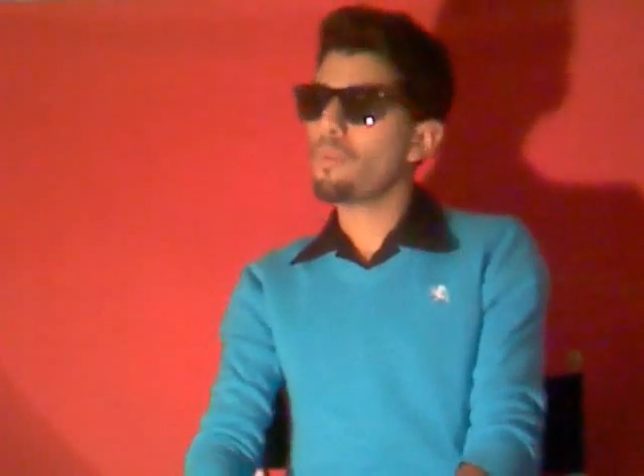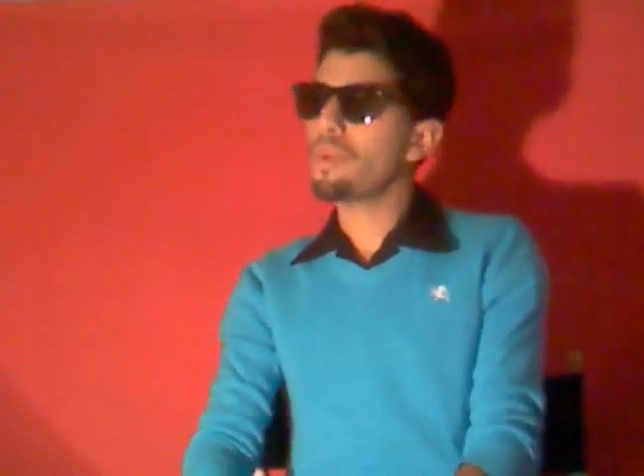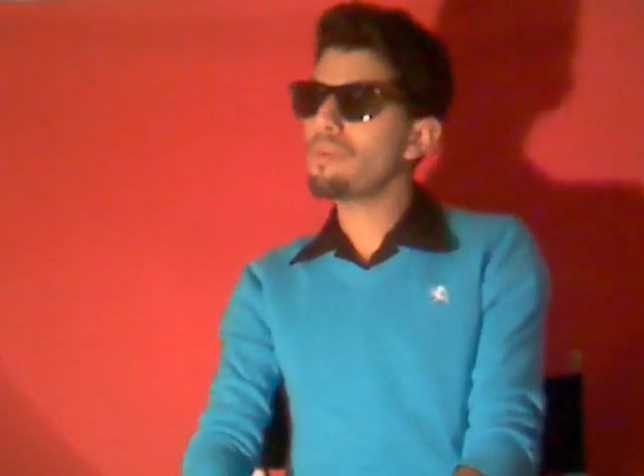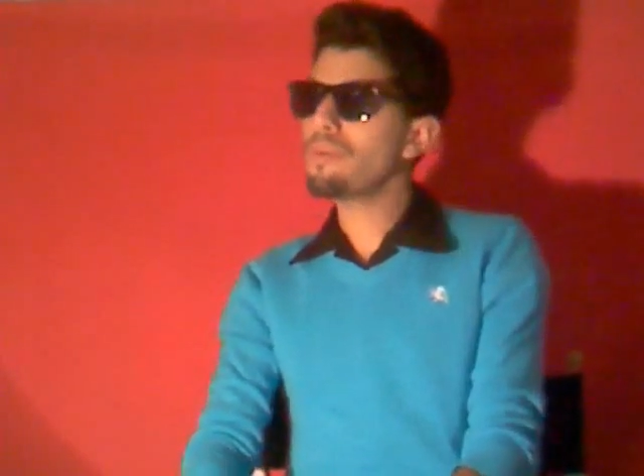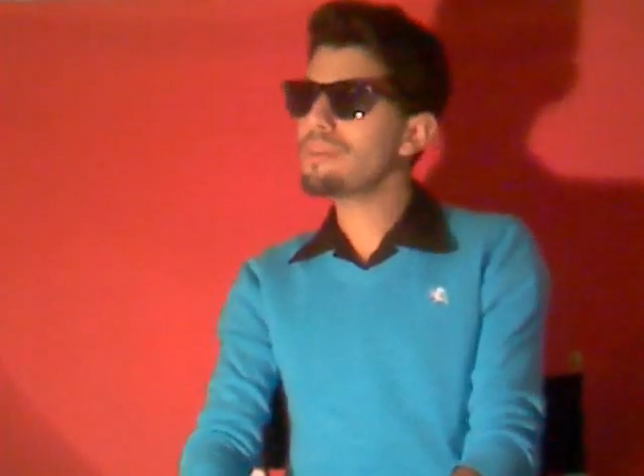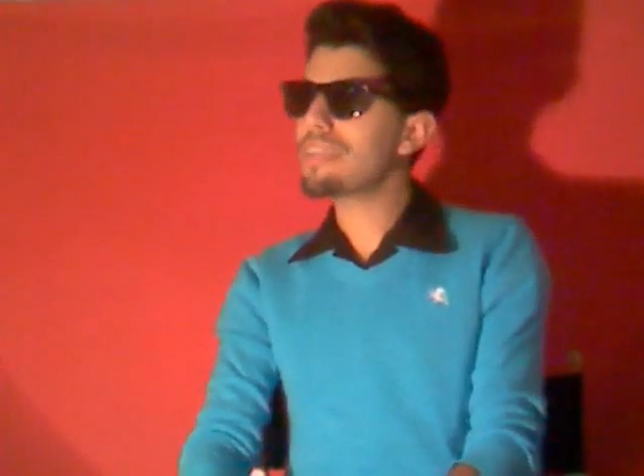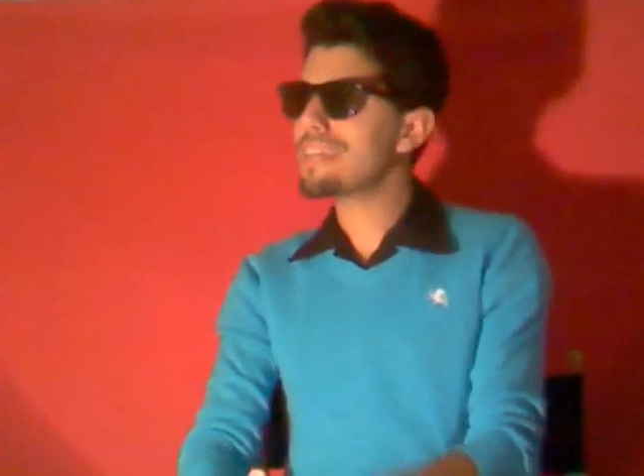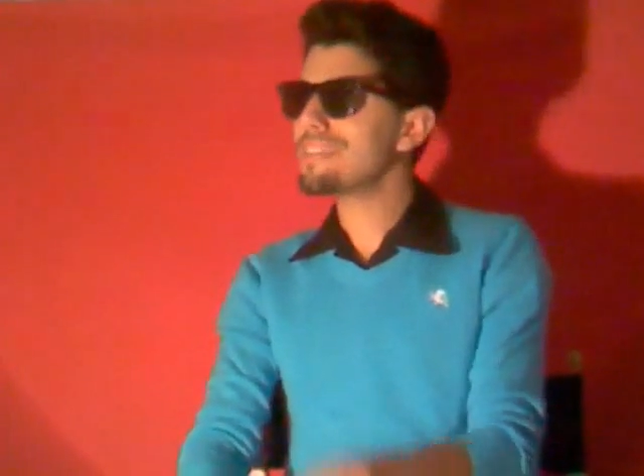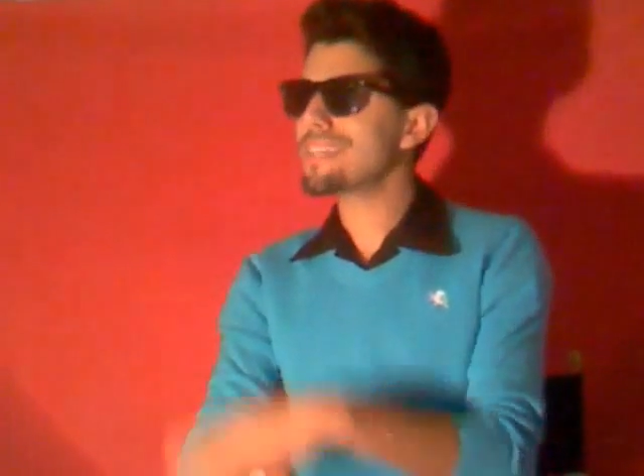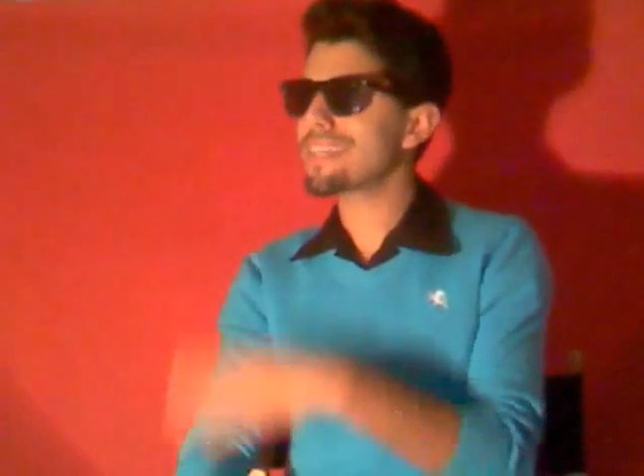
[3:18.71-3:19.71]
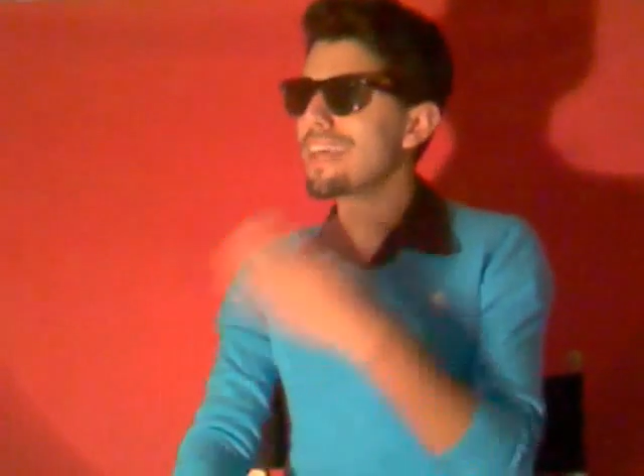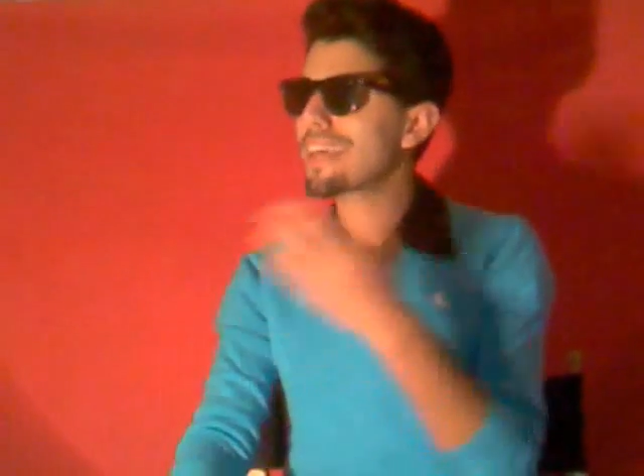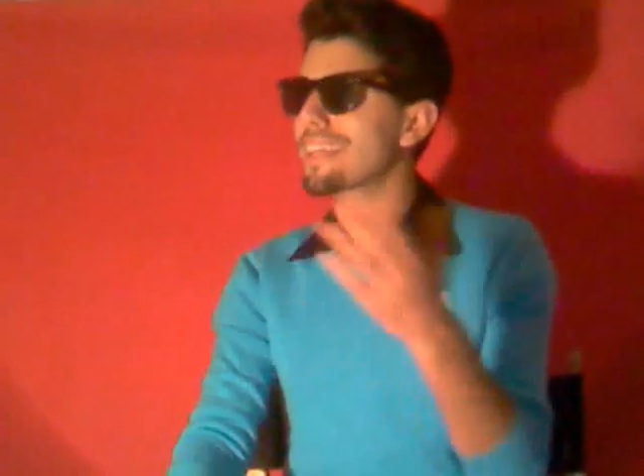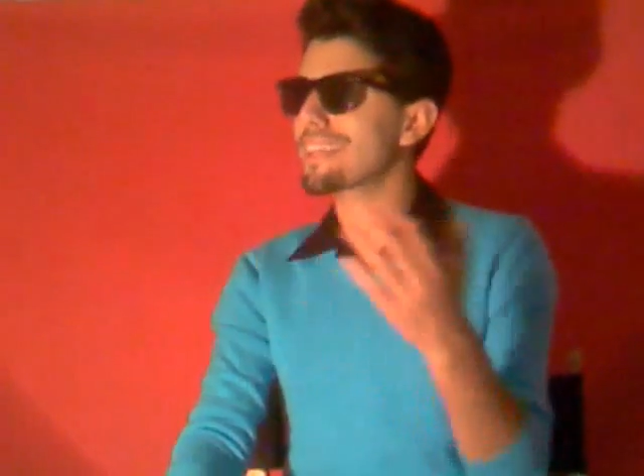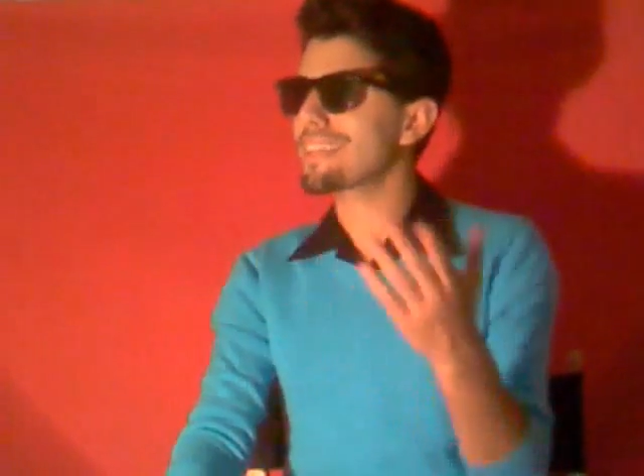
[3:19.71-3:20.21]
we were dancing
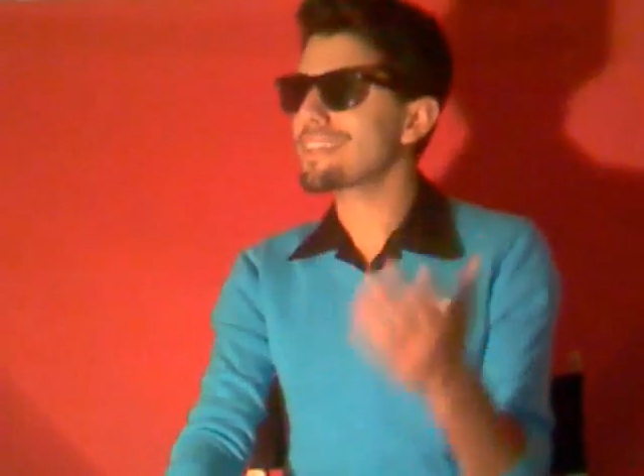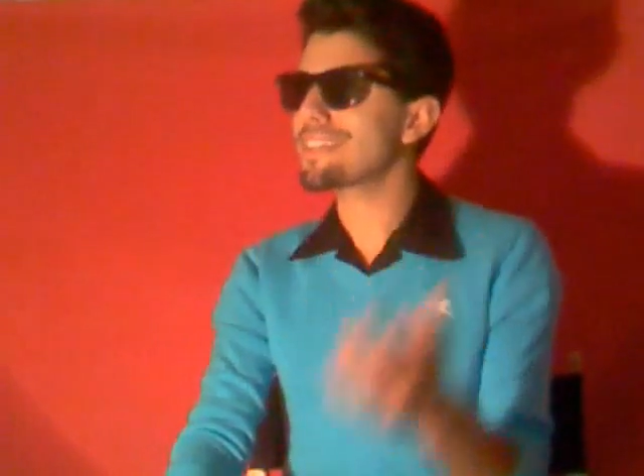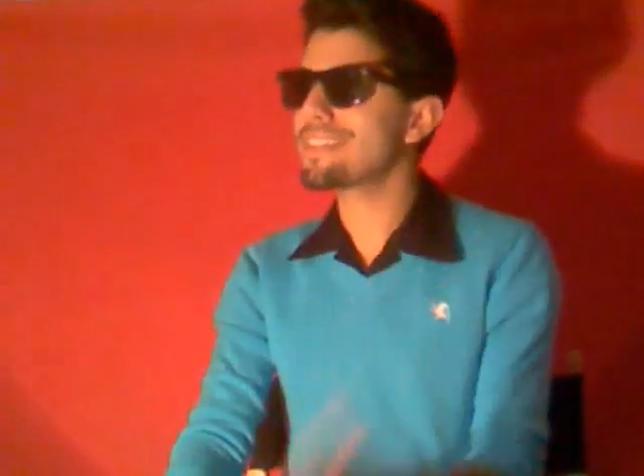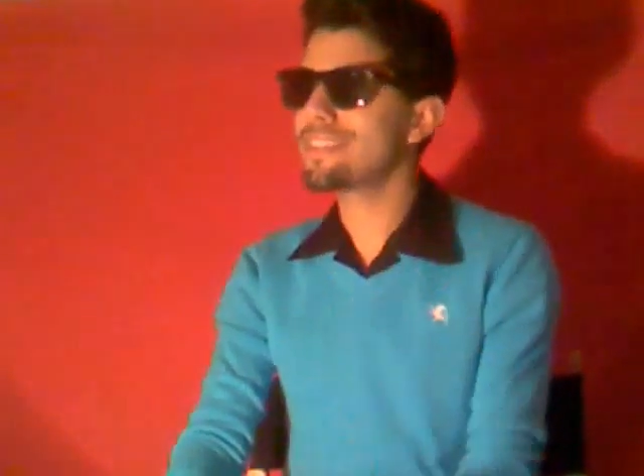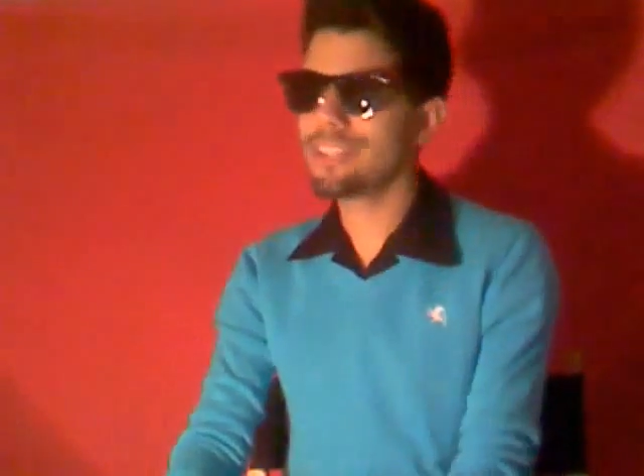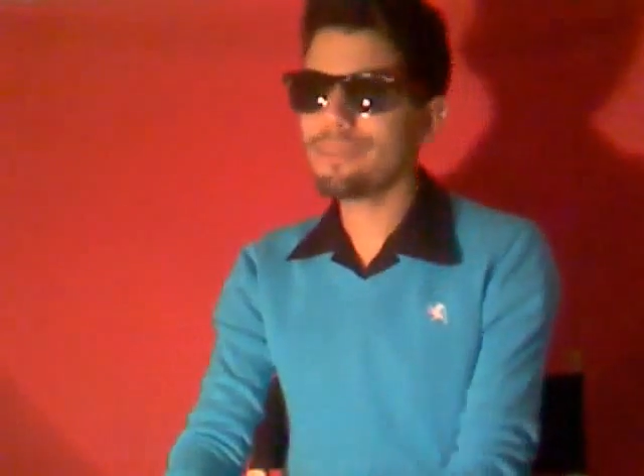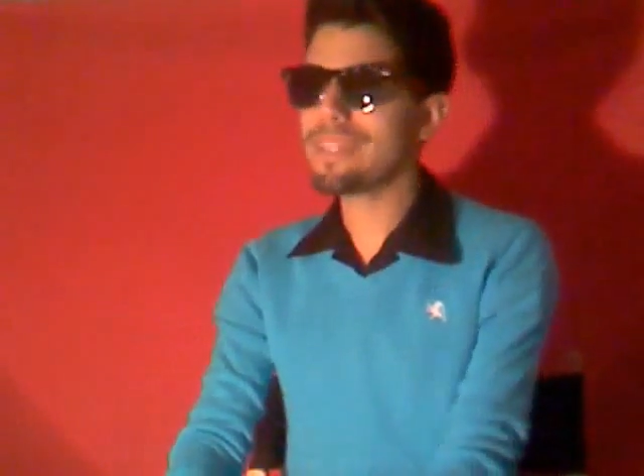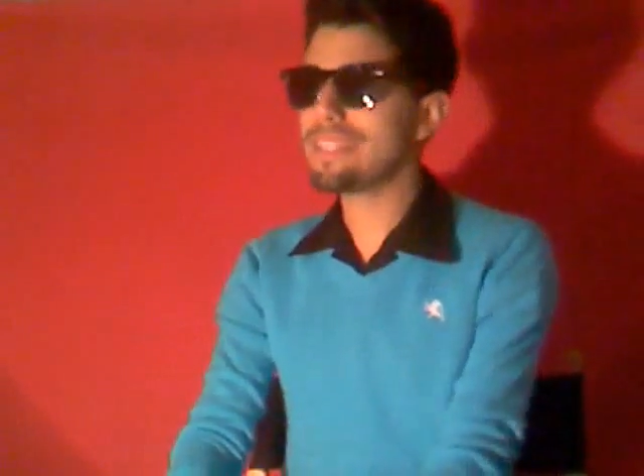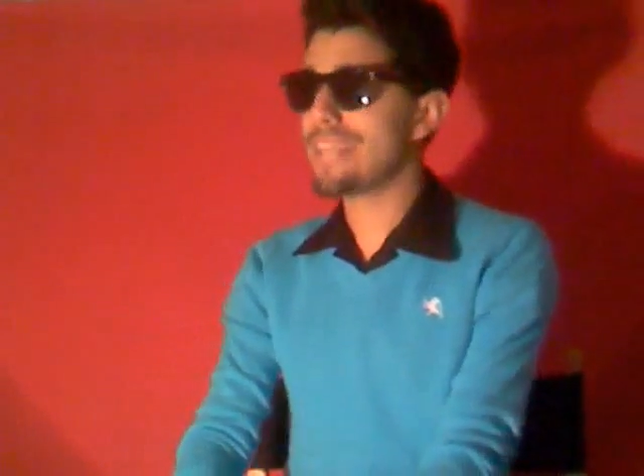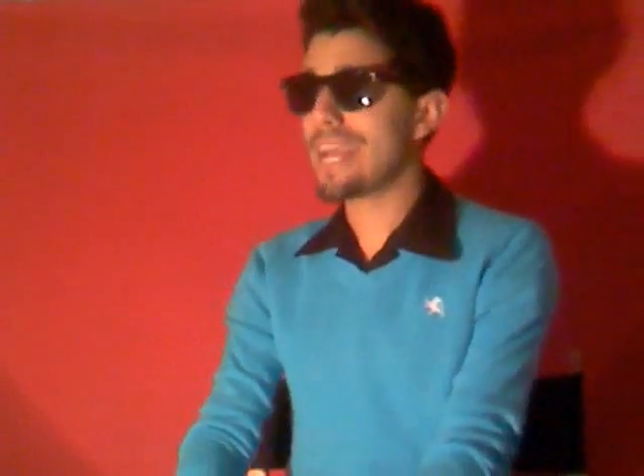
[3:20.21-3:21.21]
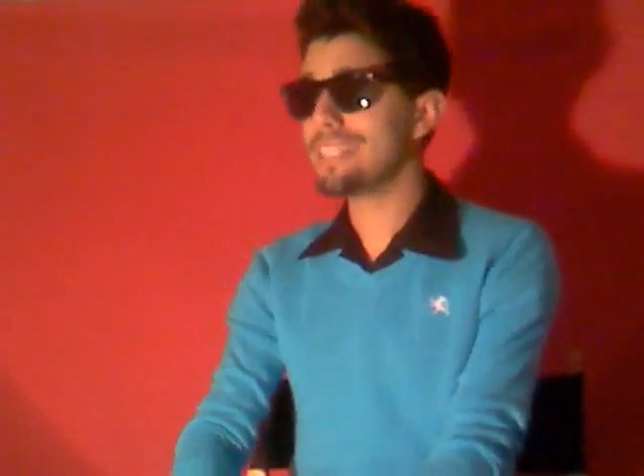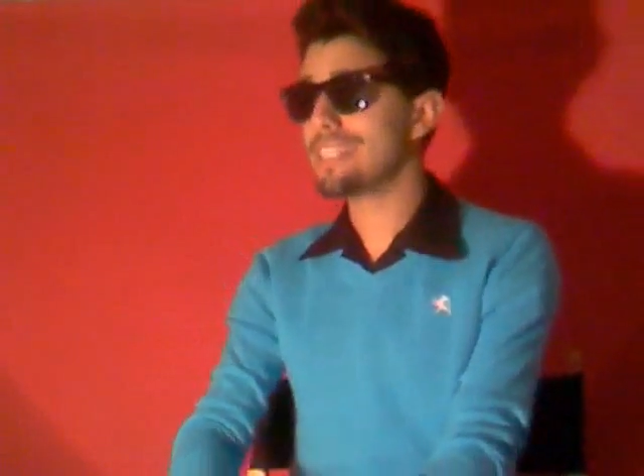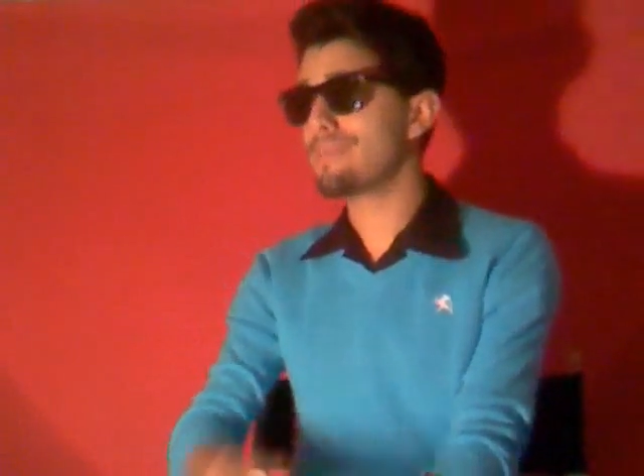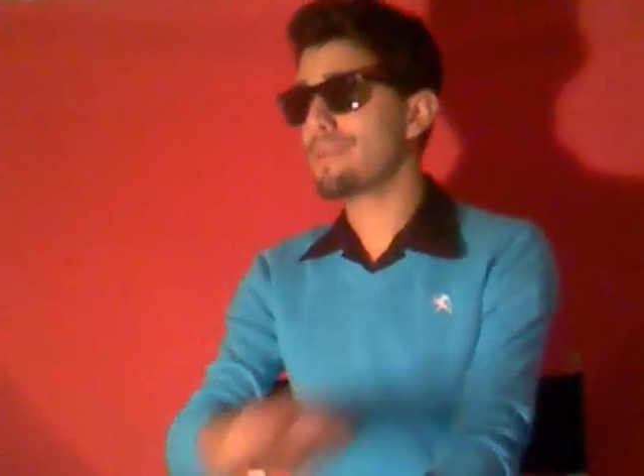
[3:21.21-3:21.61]
like the stupidest dances,